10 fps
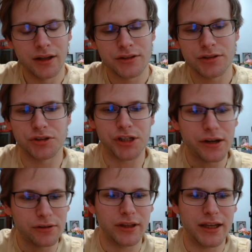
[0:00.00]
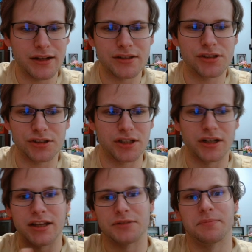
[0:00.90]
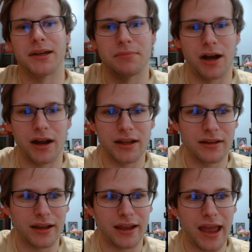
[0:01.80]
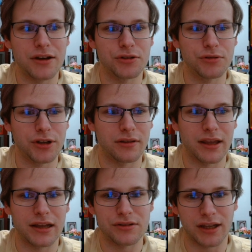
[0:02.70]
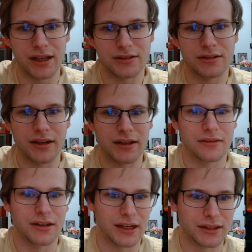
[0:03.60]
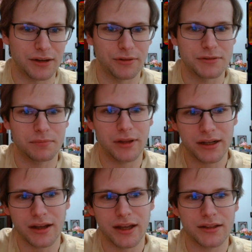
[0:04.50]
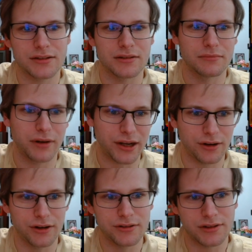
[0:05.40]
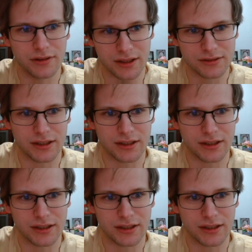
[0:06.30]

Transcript: So generally, it is just a nice big body that can do good things against like the deck that runs Blade Knights and Breakers and things like